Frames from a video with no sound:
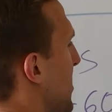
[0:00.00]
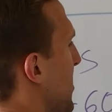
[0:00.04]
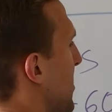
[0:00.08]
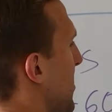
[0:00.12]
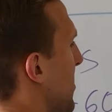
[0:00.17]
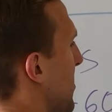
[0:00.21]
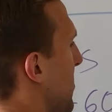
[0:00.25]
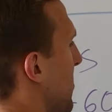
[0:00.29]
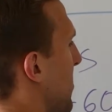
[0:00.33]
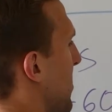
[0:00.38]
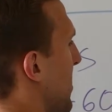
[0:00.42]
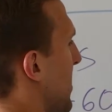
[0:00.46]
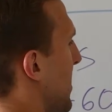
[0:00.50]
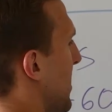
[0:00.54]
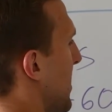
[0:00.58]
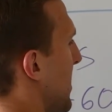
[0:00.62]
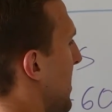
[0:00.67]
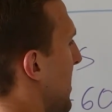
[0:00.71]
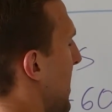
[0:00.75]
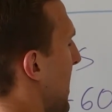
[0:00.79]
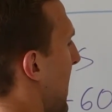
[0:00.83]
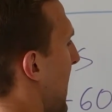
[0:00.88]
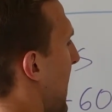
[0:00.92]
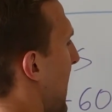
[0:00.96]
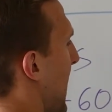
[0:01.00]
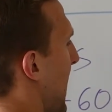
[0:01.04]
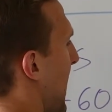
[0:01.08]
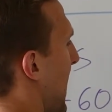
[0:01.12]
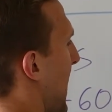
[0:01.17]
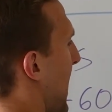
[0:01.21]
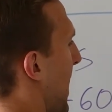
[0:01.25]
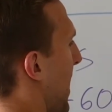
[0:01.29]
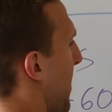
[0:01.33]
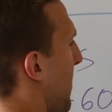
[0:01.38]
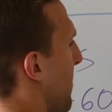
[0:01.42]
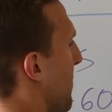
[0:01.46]
to.
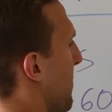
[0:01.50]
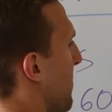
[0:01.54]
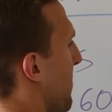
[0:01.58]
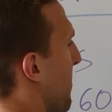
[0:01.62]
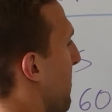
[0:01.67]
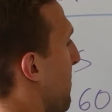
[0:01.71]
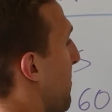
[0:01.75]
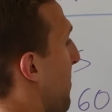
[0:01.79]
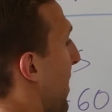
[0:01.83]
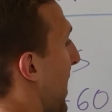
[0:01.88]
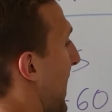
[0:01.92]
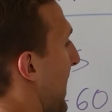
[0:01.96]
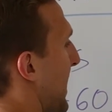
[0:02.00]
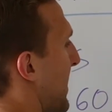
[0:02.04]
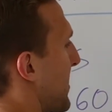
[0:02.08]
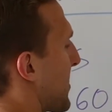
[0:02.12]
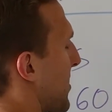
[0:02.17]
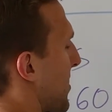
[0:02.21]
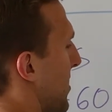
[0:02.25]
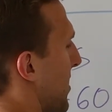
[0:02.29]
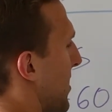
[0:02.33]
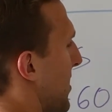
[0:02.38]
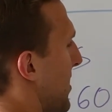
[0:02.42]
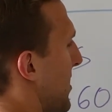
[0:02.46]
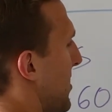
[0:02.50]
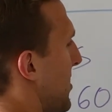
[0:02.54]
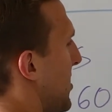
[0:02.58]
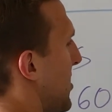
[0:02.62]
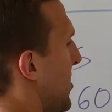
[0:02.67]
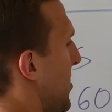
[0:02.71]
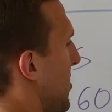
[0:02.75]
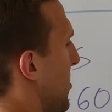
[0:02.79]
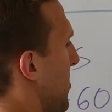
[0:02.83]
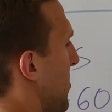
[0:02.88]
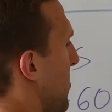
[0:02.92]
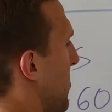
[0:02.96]
Bikes are good
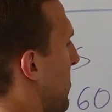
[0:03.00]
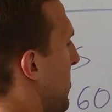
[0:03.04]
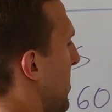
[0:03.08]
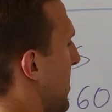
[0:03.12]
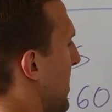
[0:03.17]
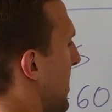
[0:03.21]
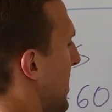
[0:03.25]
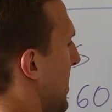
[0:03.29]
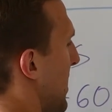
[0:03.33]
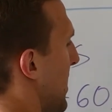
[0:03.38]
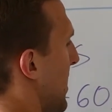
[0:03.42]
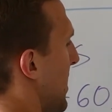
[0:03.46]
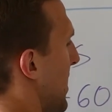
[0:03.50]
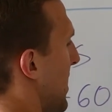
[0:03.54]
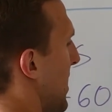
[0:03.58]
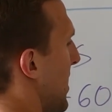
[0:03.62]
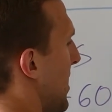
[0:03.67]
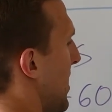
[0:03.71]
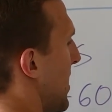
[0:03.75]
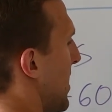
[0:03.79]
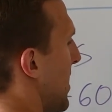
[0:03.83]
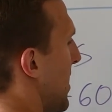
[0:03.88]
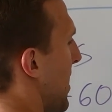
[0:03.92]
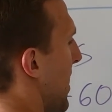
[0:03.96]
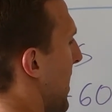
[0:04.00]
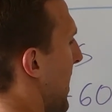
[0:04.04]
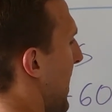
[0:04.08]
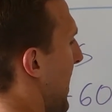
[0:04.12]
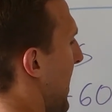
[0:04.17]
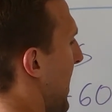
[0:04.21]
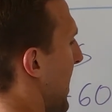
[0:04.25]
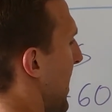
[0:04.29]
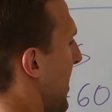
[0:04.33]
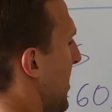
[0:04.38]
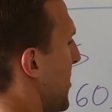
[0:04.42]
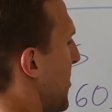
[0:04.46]
too.
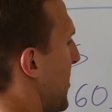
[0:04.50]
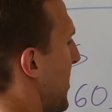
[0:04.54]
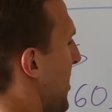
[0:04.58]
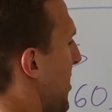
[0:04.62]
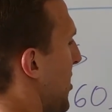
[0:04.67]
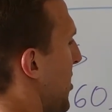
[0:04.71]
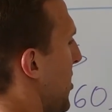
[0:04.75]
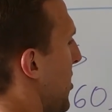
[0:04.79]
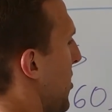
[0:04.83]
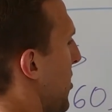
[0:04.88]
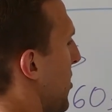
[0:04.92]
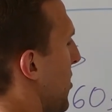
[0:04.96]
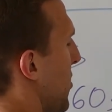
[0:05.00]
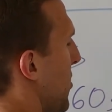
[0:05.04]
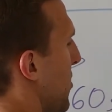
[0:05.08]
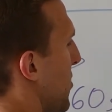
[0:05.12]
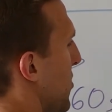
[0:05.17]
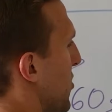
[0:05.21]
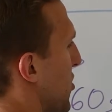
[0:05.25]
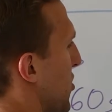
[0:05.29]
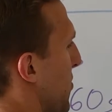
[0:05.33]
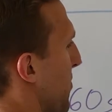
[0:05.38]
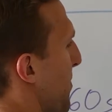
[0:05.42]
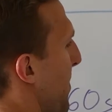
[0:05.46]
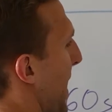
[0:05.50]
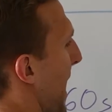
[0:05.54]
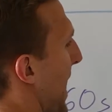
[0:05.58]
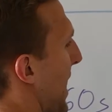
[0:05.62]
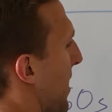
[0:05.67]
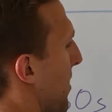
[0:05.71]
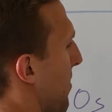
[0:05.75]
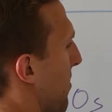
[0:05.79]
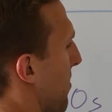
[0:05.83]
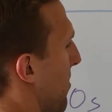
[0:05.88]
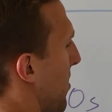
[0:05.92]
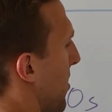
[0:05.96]
You can use
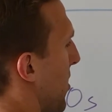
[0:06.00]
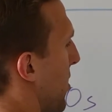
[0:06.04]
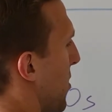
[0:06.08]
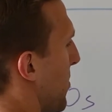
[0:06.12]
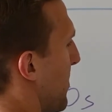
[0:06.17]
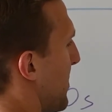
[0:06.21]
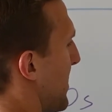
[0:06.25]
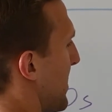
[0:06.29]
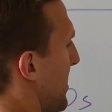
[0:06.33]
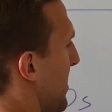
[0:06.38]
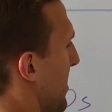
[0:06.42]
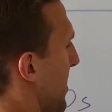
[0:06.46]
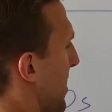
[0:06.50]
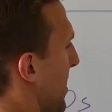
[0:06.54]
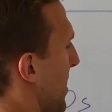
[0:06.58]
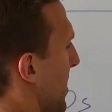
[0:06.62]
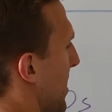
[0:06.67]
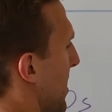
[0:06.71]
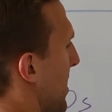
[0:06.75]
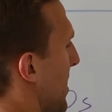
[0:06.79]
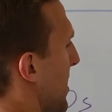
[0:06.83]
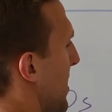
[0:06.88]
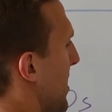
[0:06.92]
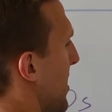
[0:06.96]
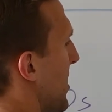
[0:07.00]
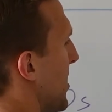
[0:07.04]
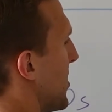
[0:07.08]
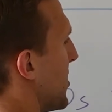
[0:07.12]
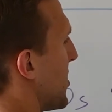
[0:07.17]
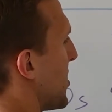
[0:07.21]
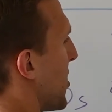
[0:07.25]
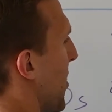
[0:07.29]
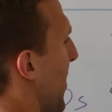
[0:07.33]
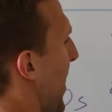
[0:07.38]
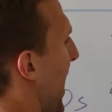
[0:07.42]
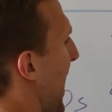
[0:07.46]
battle ropes.
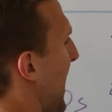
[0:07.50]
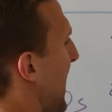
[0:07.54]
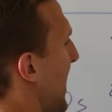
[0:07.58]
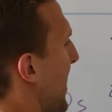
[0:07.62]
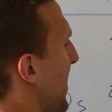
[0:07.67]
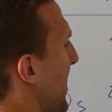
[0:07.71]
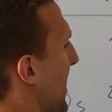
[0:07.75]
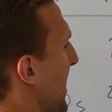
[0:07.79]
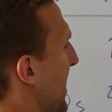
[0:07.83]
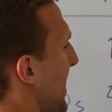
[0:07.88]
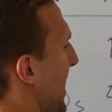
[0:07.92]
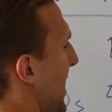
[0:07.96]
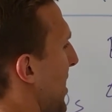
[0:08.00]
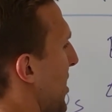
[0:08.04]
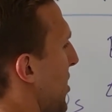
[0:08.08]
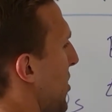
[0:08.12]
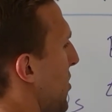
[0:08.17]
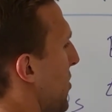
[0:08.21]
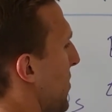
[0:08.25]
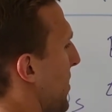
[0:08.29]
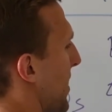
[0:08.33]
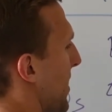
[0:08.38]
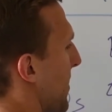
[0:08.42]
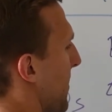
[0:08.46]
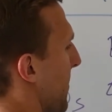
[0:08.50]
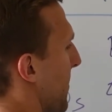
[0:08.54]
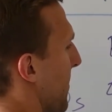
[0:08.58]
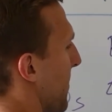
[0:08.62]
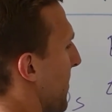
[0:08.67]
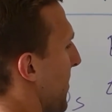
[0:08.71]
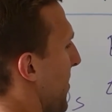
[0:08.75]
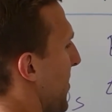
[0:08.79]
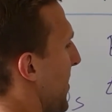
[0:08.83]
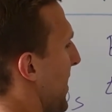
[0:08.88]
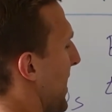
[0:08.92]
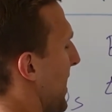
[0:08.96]
So anything that you can
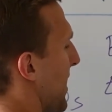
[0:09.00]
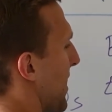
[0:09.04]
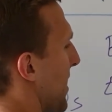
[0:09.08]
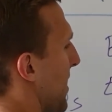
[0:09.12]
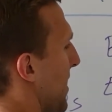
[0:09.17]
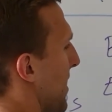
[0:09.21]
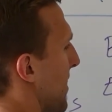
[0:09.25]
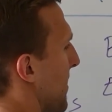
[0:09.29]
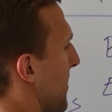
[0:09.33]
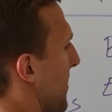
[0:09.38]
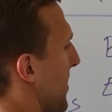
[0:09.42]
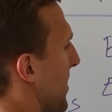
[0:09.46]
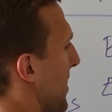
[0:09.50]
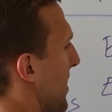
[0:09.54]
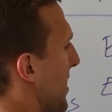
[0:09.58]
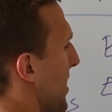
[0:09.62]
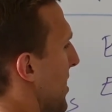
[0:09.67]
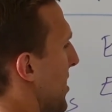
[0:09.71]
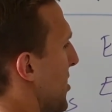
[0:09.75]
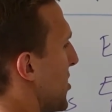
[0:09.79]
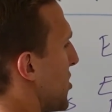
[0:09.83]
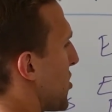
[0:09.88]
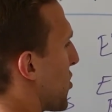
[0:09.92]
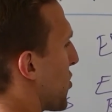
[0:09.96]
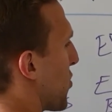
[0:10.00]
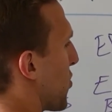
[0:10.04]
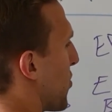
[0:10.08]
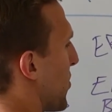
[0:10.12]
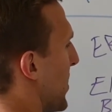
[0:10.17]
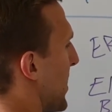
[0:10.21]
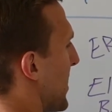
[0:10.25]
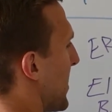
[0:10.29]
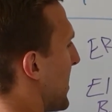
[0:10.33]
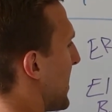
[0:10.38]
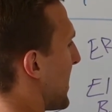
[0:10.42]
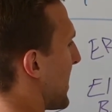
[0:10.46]
think of to
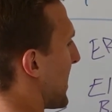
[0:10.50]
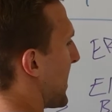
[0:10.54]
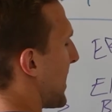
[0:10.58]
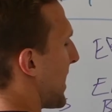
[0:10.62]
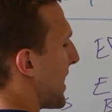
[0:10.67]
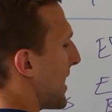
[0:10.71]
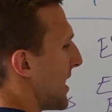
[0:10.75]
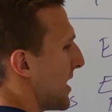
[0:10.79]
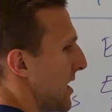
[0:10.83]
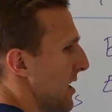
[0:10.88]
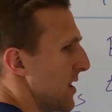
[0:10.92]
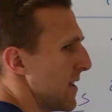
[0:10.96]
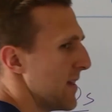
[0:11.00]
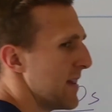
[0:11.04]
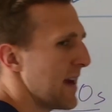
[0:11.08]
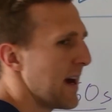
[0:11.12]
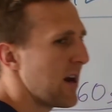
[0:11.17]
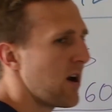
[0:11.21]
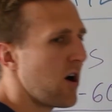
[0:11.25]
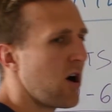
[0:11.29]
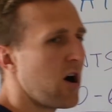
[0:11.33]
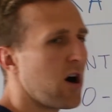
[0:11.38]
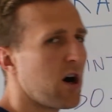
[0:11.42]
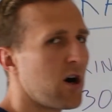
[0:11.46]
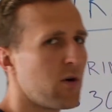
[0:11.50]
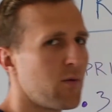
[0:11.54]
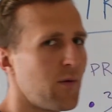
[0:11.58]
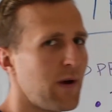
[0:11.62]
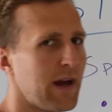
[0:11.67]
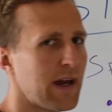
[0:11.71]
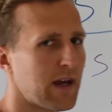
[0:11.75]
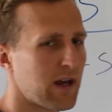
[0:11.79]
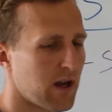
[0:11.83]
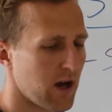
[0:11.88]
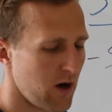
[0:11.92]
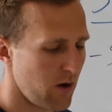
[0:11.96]
really get that heart
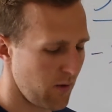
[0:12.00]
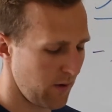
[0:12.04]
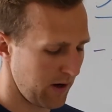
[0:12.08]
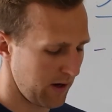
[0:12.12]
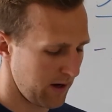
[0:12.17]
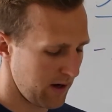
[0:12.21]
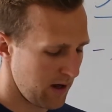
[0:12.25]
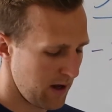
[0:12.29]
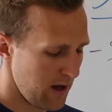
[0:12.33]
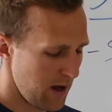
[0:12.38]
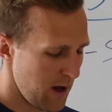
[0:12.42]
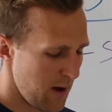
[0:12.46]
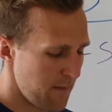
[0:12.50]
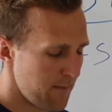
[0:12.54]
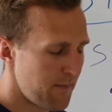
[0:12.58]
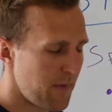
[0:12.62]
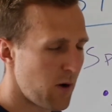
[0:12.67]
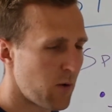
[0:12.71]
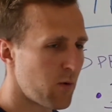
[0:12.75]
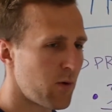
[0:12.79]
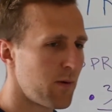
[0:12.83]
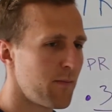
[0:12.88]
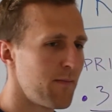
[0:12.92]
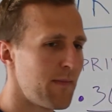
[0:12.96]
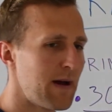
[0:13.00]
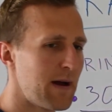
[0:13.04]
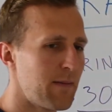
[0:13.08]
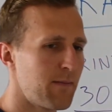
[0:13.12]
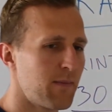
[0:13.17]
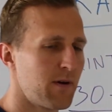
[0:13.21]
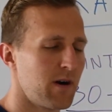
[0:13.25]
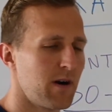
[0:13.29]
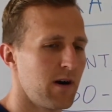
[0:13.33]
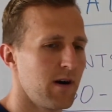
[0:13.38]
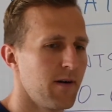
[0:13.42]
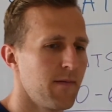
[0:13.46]
rate going. But
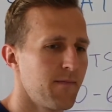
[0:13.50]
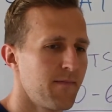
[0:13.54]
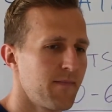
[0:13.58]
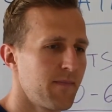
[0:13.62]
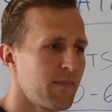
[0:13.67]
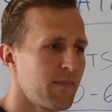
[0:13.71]
remember,